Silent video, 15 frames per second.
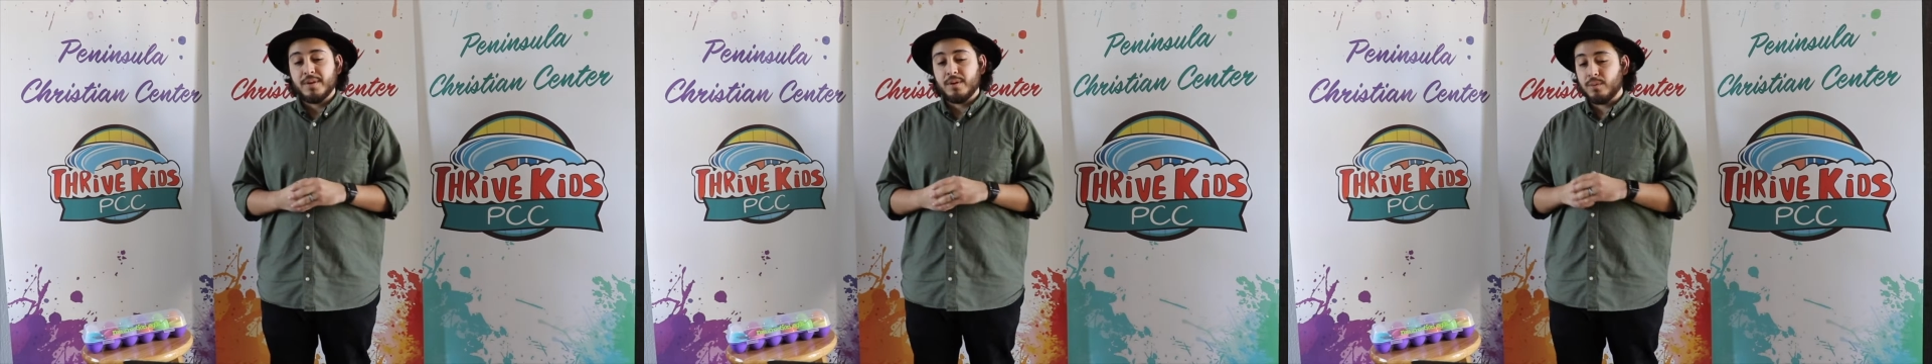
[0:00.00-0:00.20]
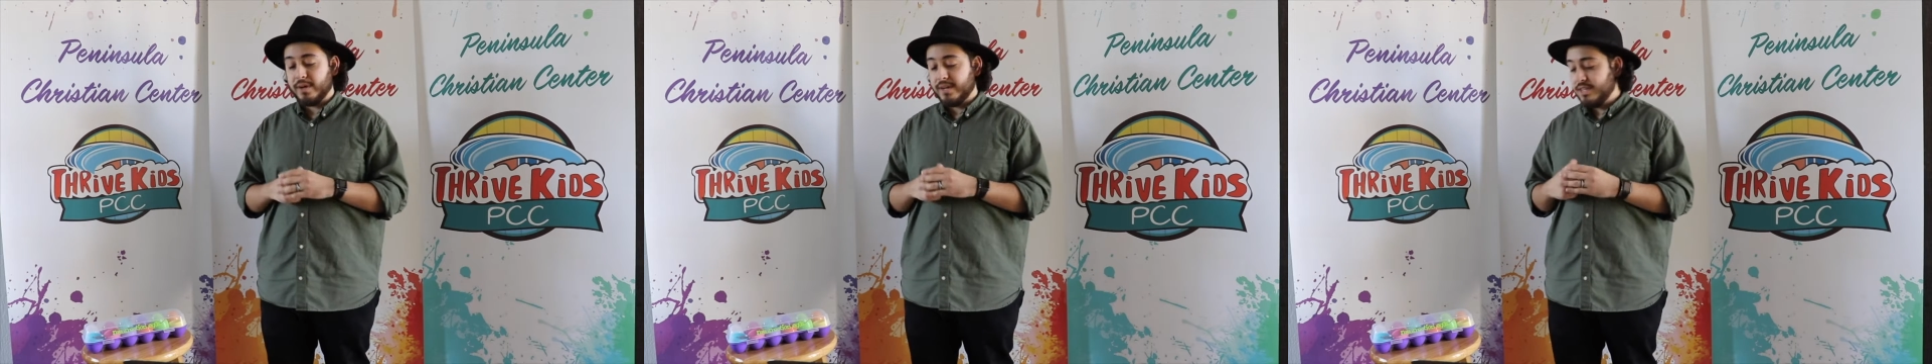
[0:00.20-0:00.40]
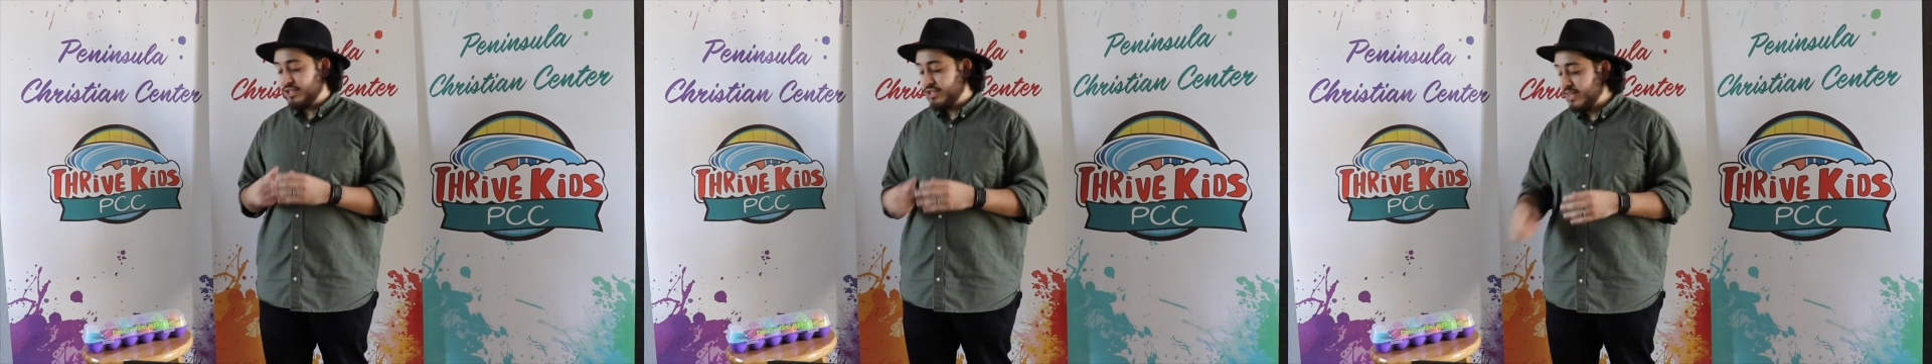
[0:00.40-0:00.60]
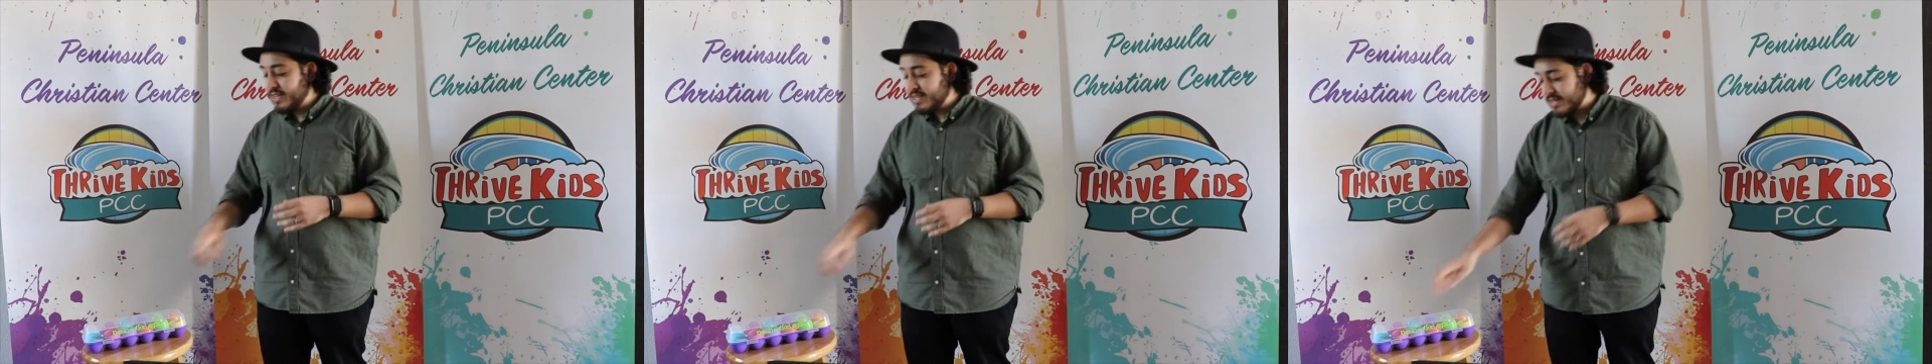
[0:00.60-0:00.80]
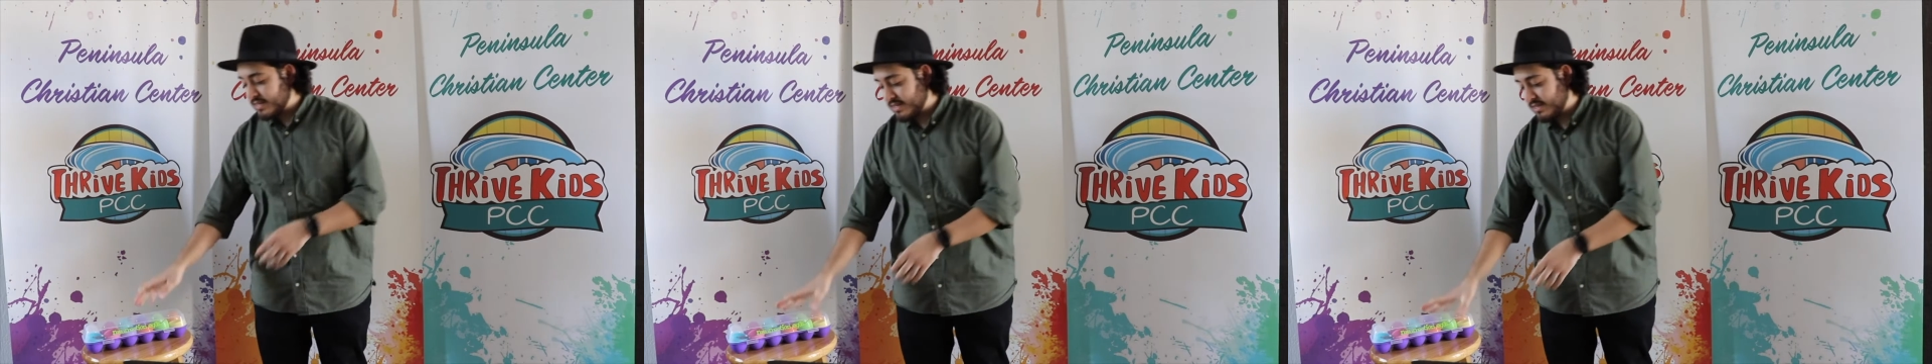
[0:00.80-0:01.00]
wherein
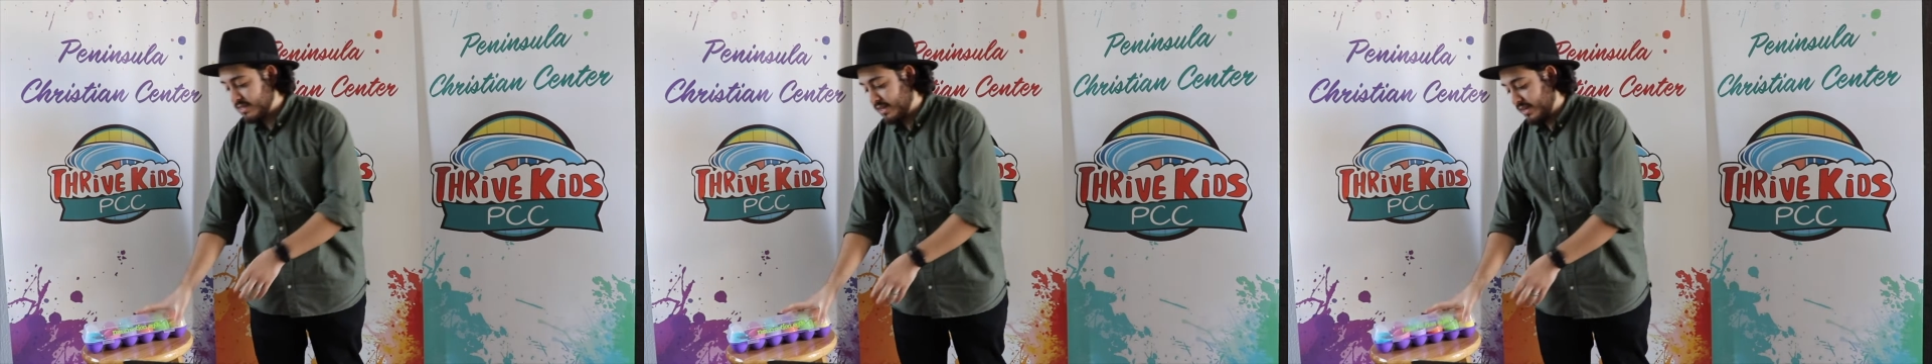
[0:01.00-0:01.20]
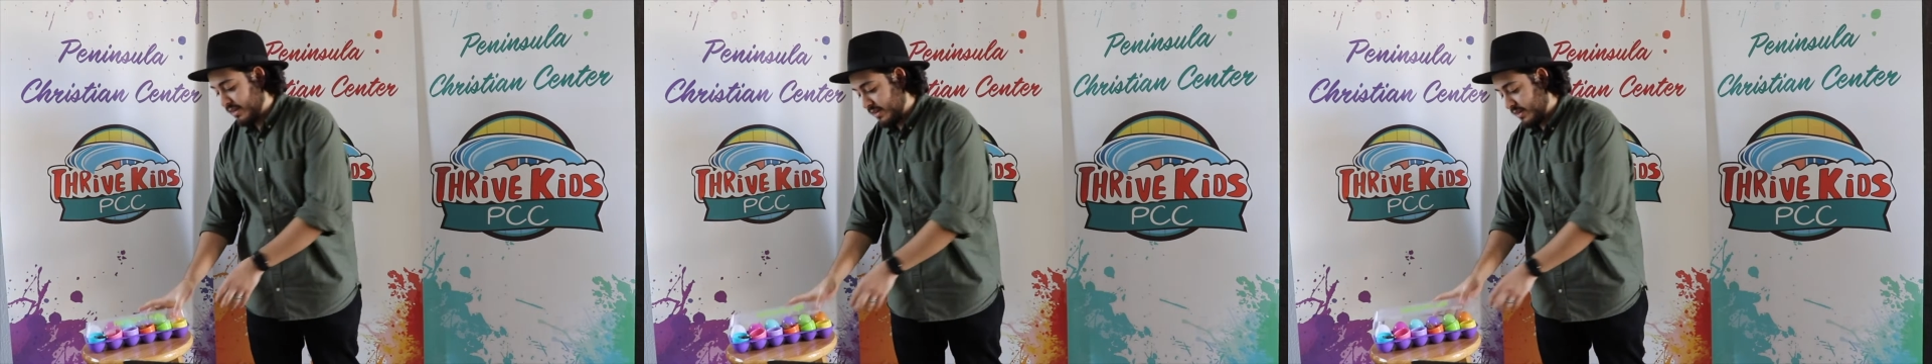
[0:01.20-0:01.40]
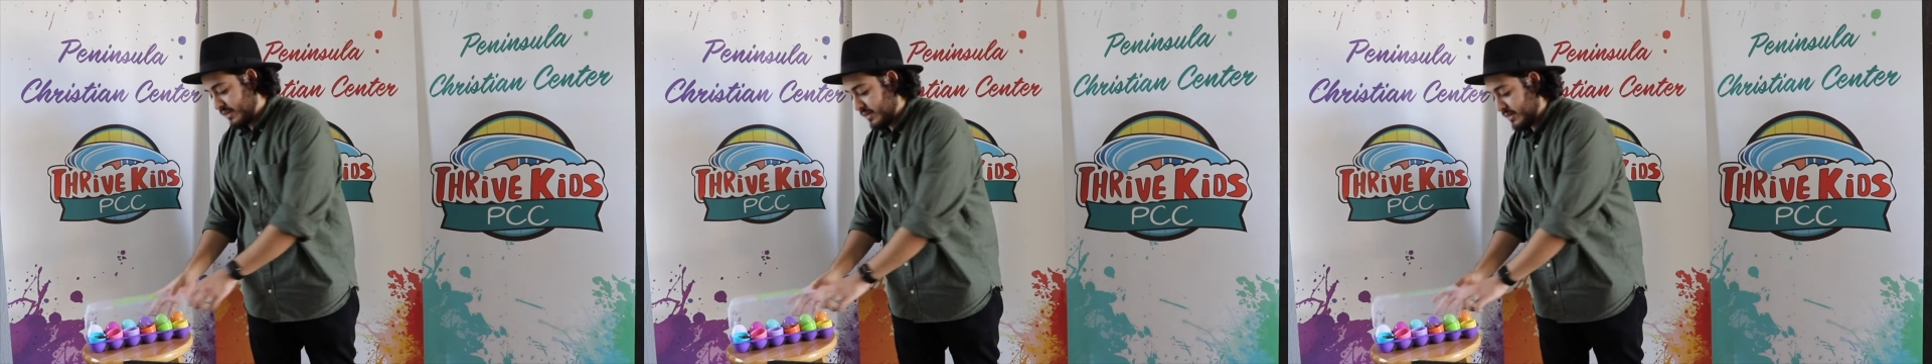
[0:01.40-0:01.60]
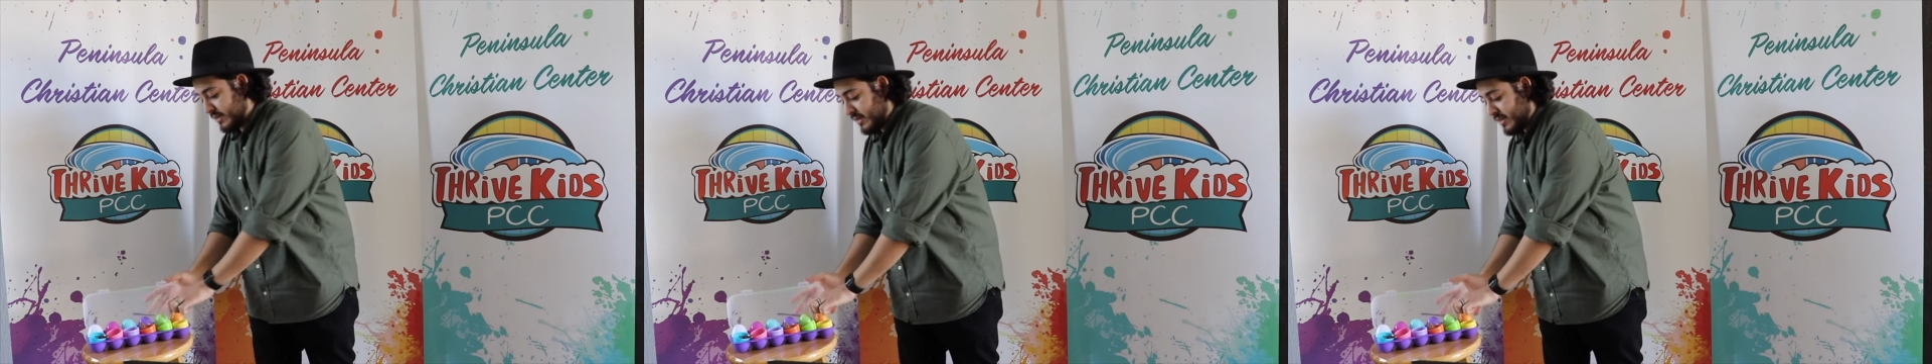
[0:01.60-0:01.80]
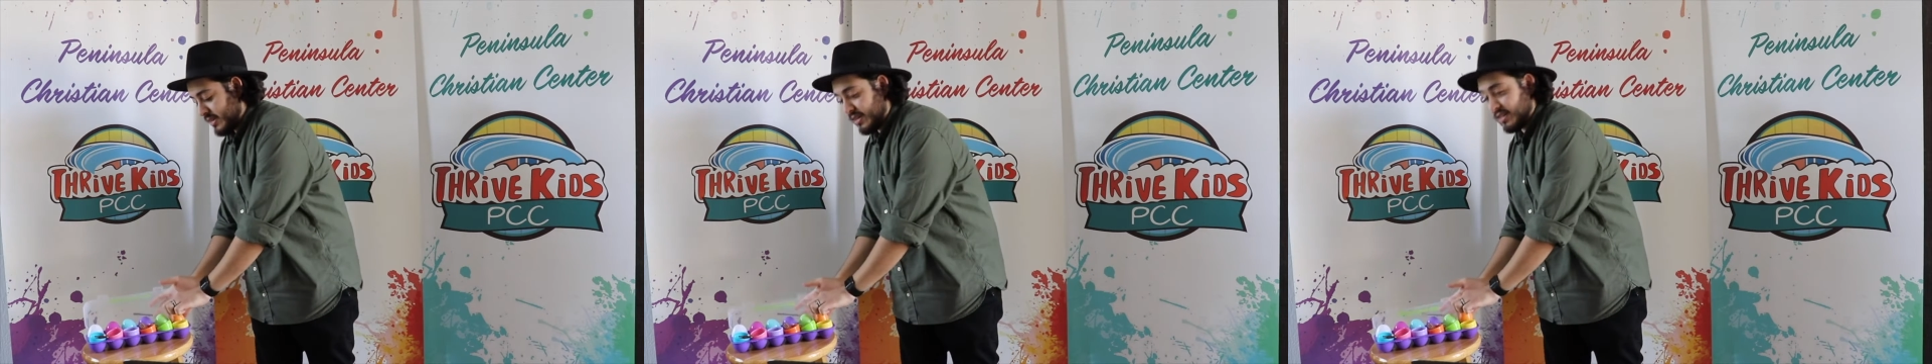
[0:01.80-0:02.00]
Jesus
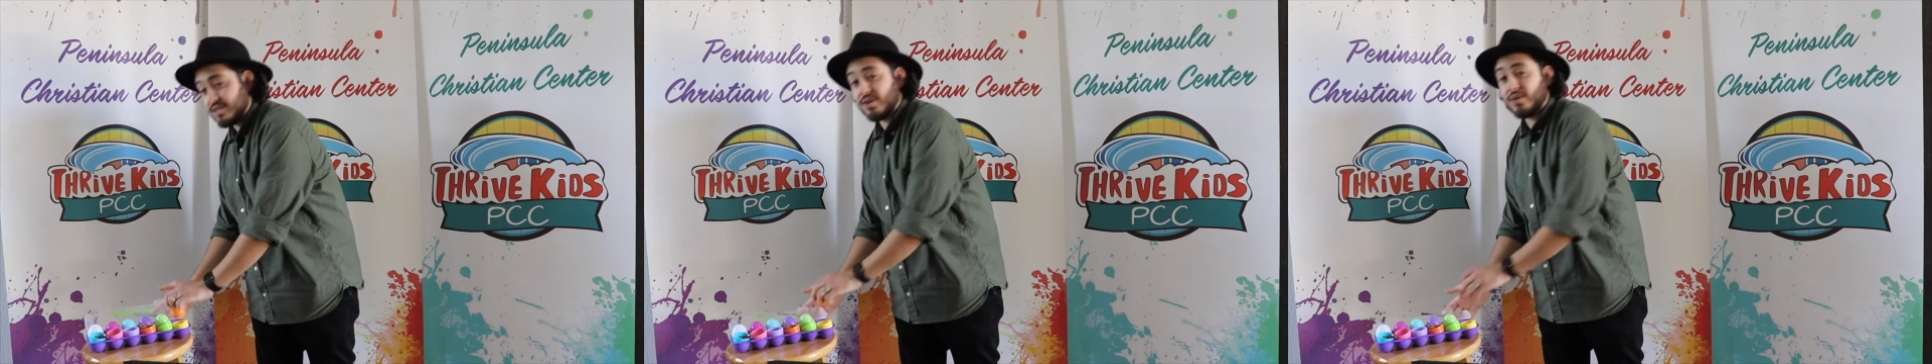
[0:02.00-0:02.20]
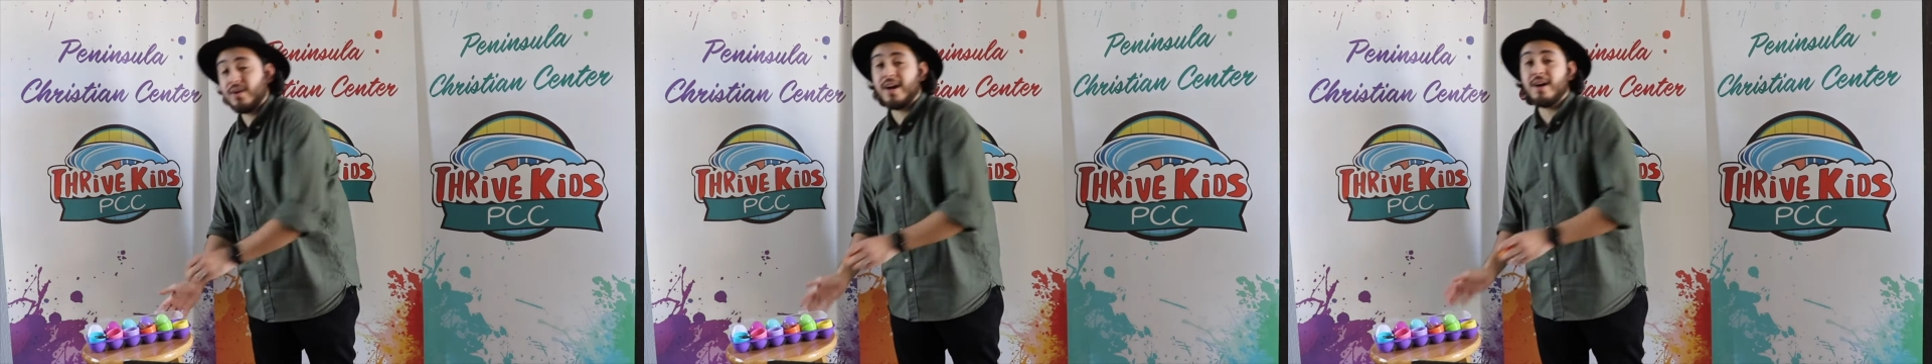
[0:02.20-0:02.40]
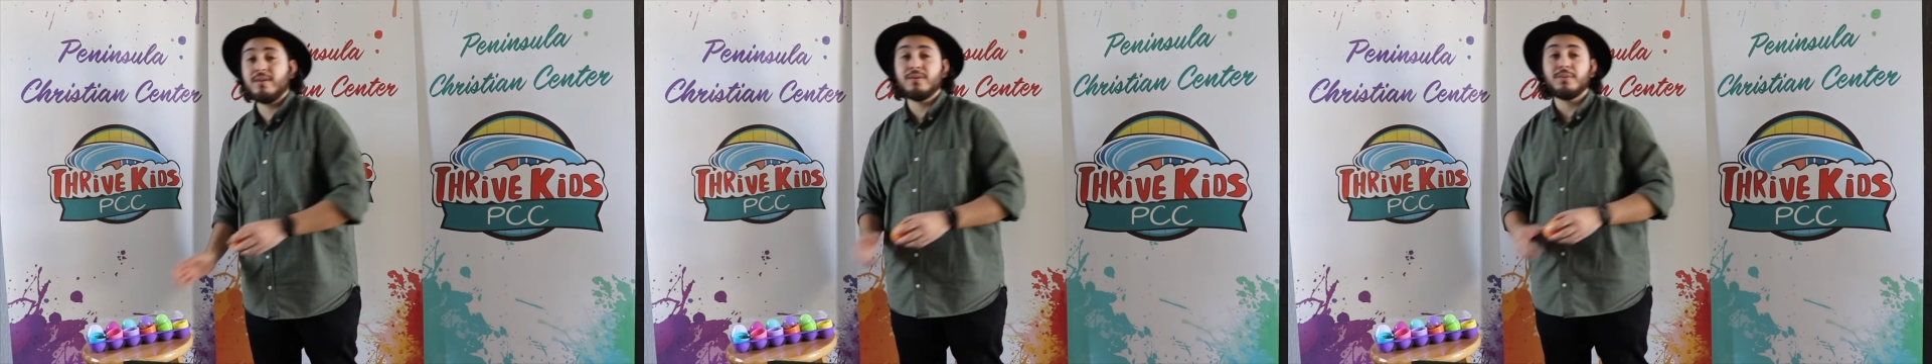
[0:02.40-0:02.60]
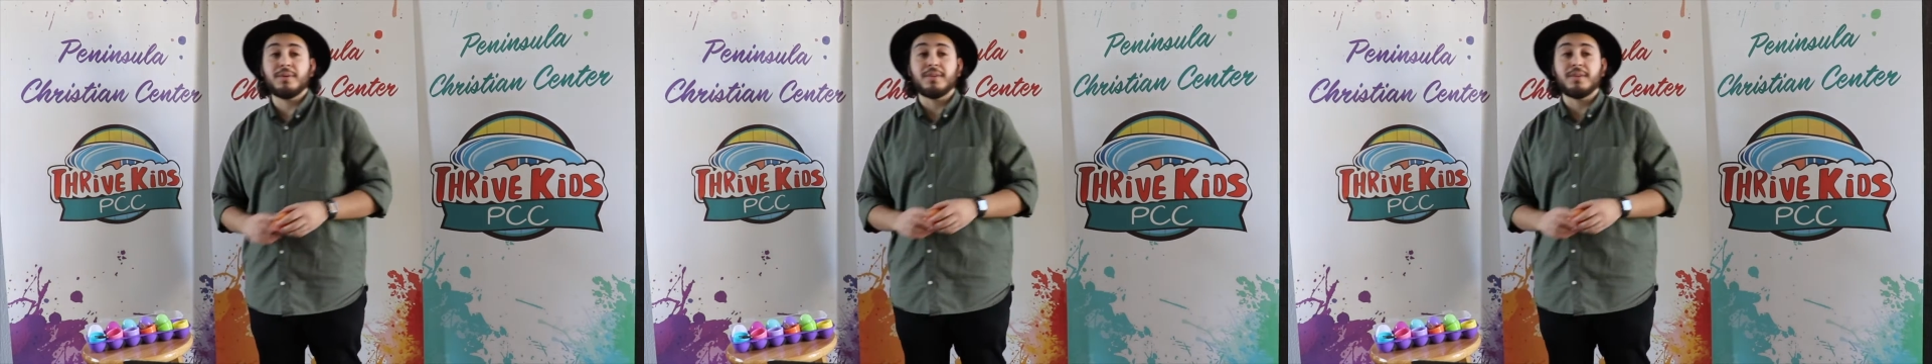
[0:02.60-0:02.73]
is crowned